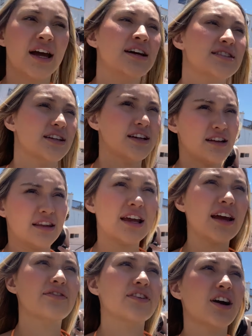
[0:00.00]
it's a good
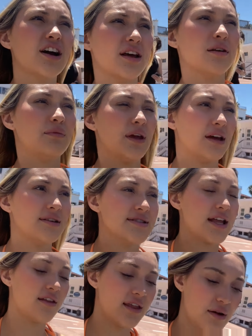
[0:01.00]
thing I forgot it because
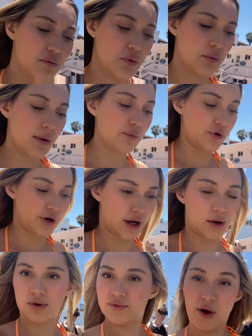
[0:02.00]
now that I'm remembering,
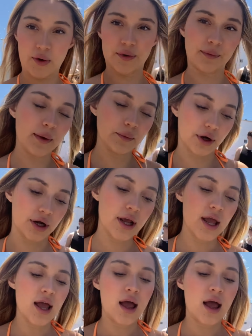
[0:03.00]
I would have not remembered.